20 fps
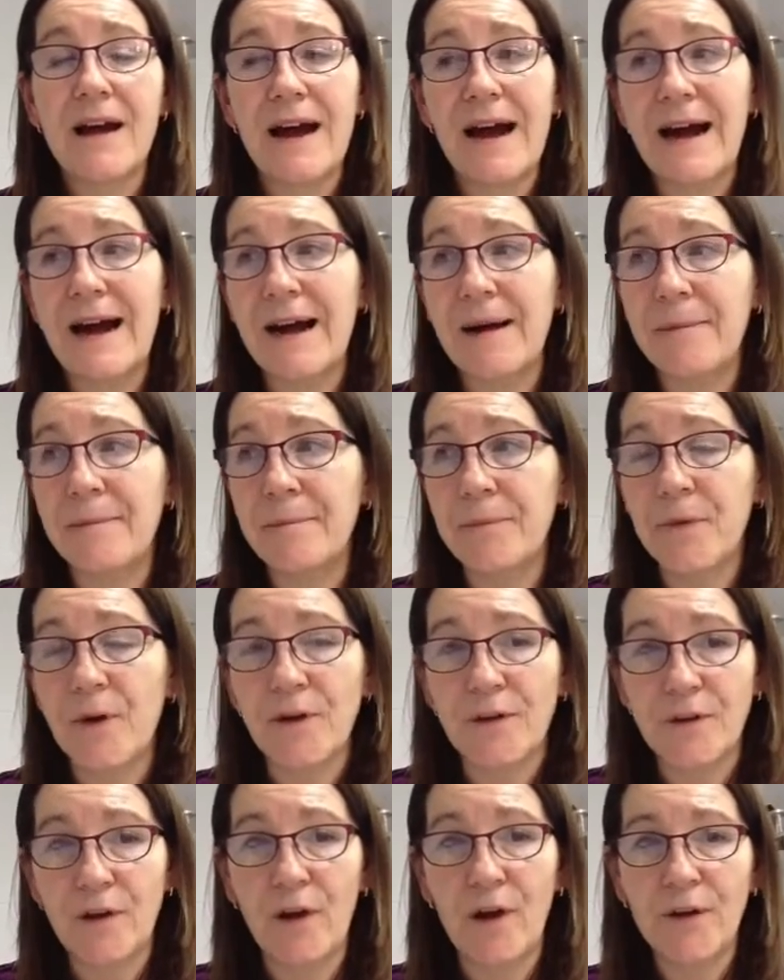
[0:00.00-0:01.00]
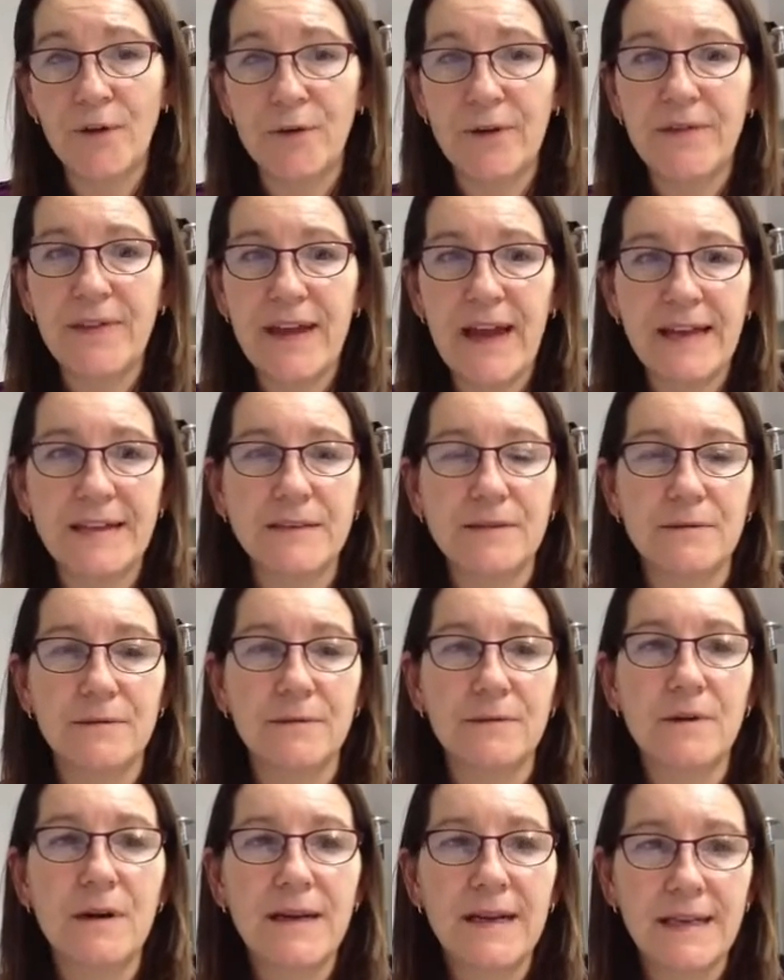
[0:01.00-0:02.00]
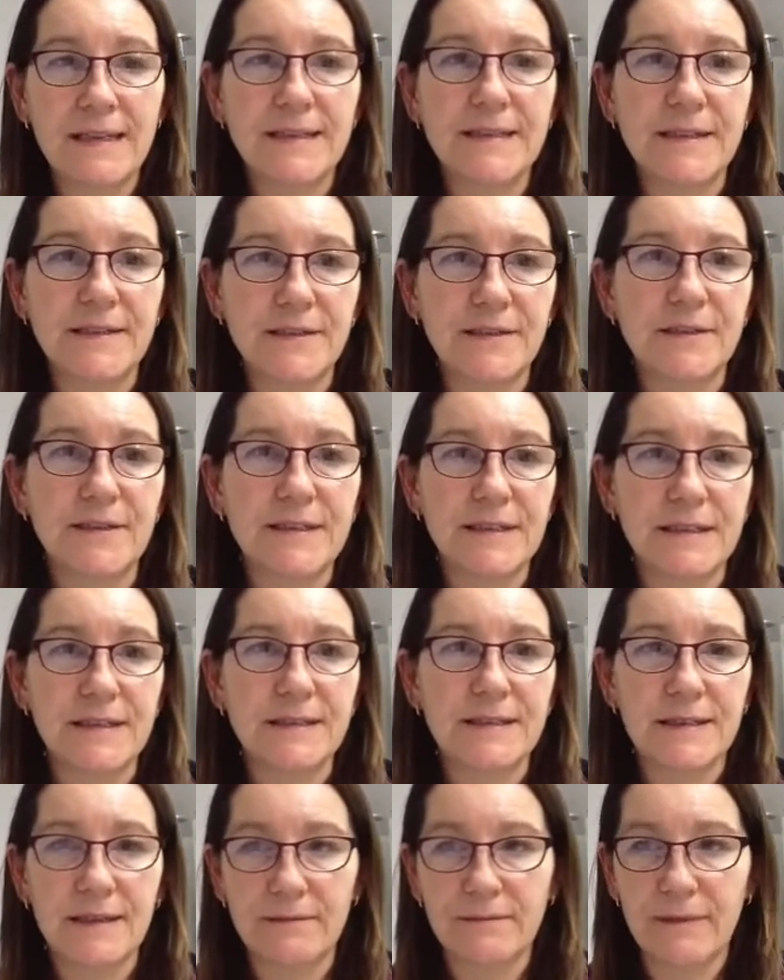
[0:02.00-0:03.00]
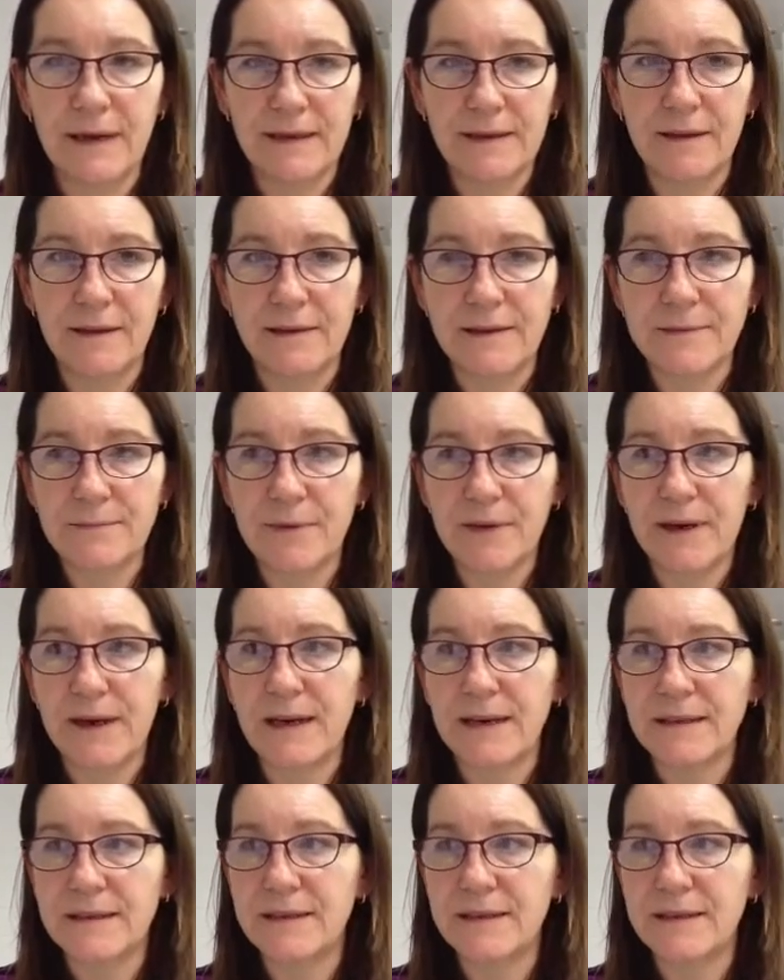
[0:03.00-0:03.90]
online or at the actual institutions that run those products.